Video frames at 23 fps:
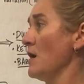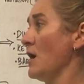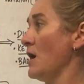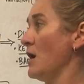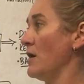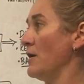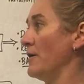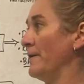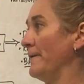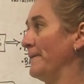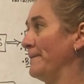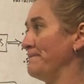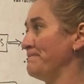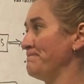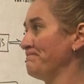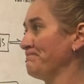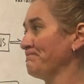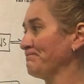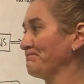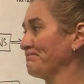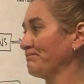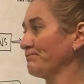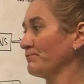
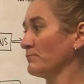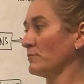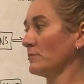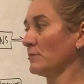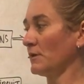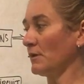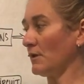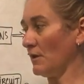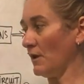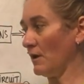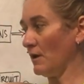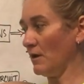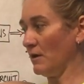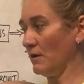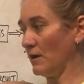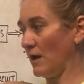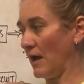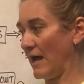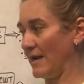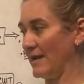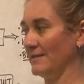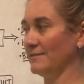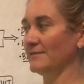
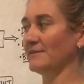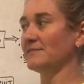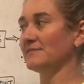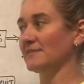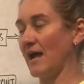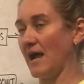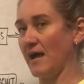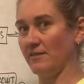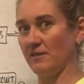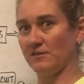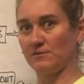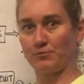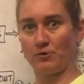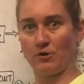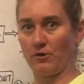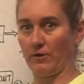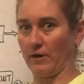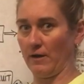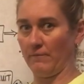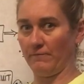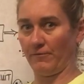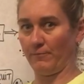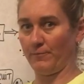I didn't design this
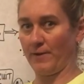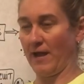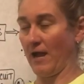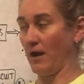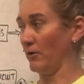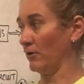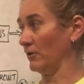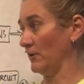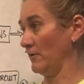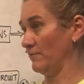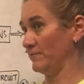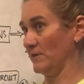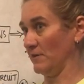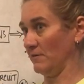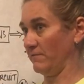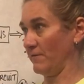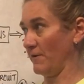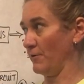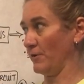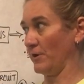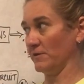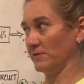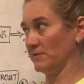program for powerlifting
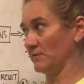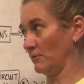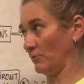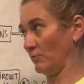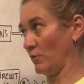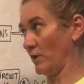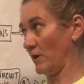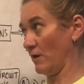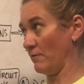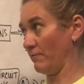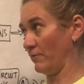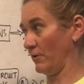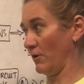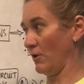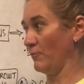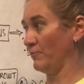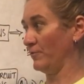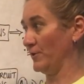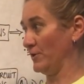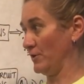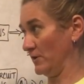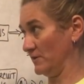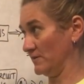focus or whatever.
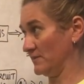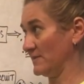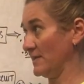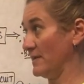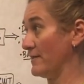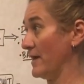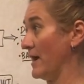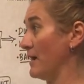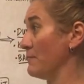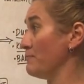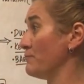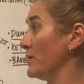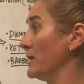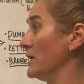Hopefully you can see that.